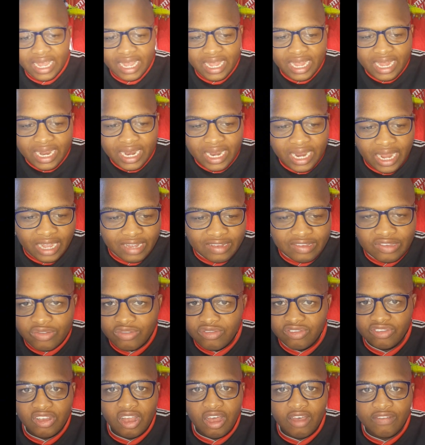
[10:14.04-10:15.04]
and it's too
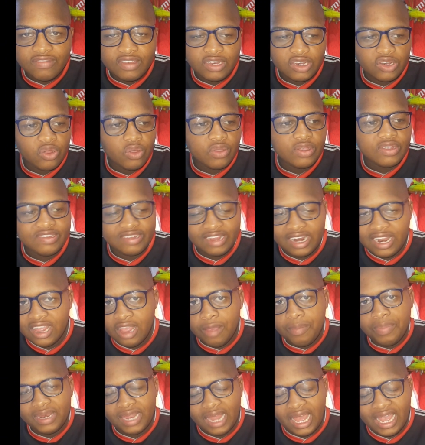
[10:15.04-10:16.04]
soft. It's a little
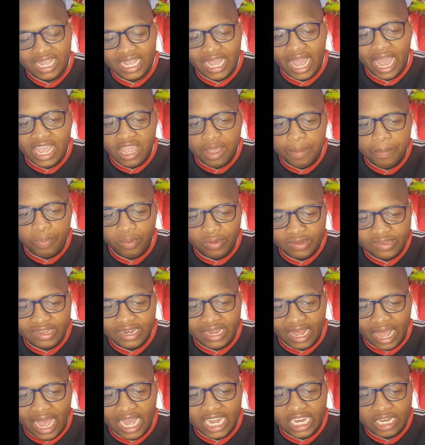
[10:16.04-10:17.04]
bit hard. Yeah, he puts it
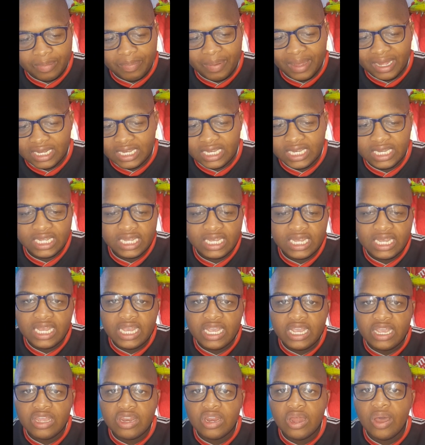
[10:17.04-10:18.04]
hard, but
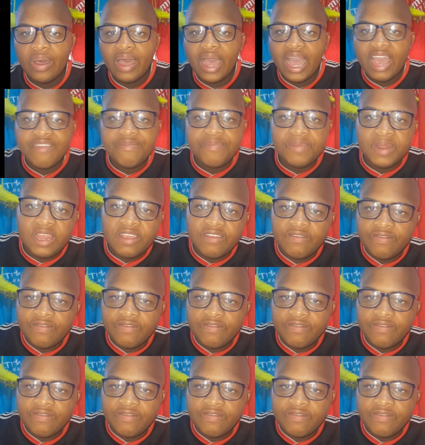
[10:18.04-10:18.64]
I believe